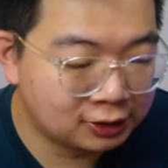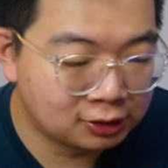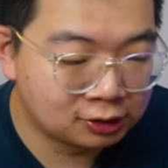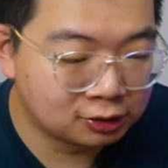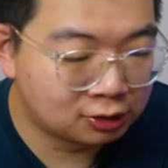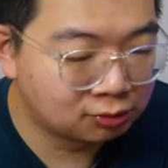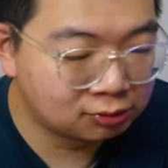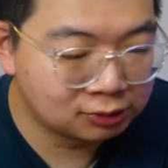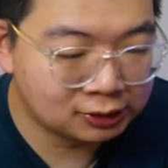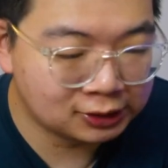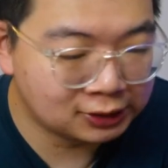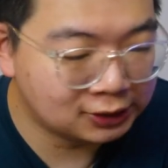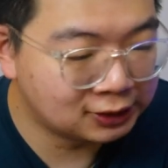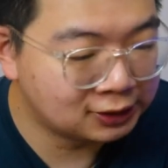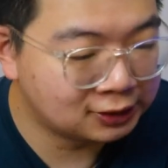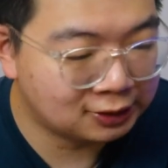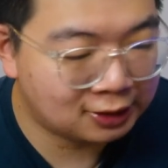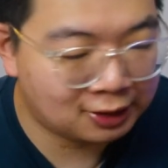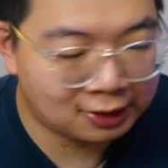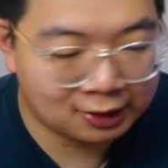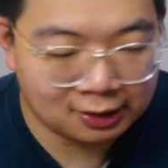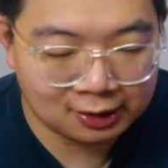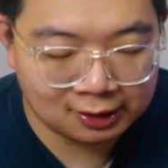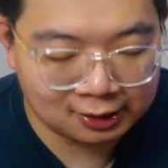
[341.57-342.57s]
You don't need
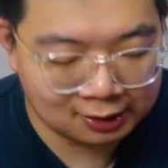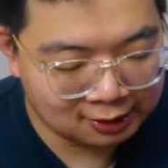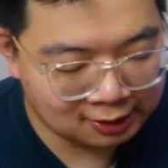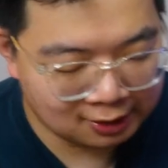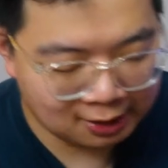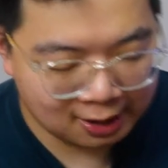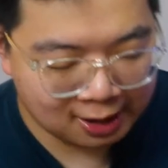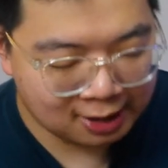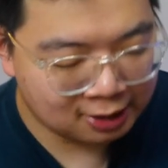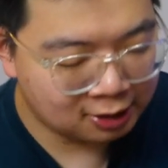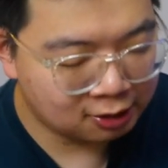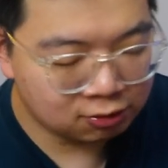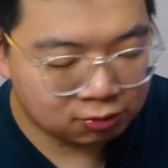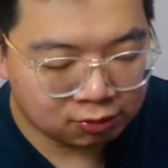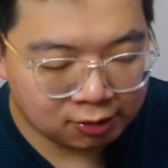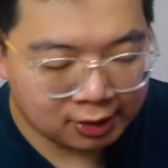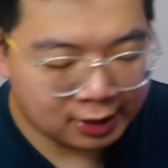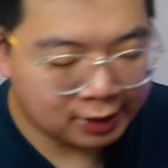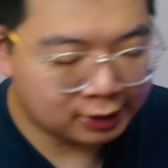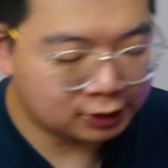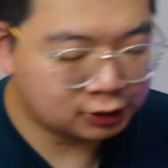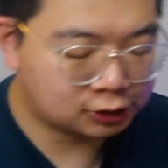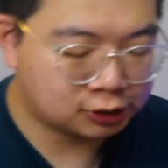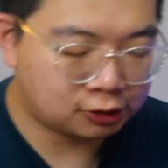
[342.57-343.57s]
an Allen
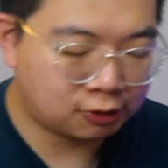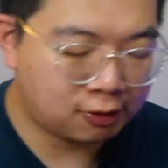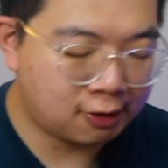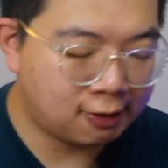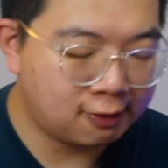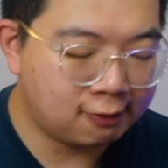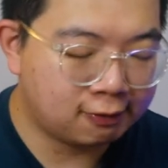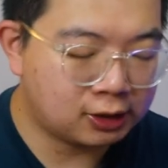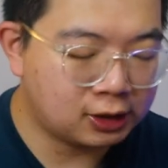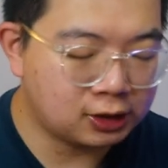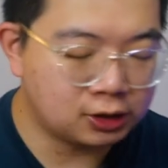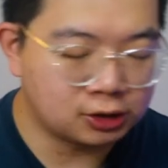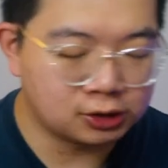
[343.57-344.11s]
wrench or anything.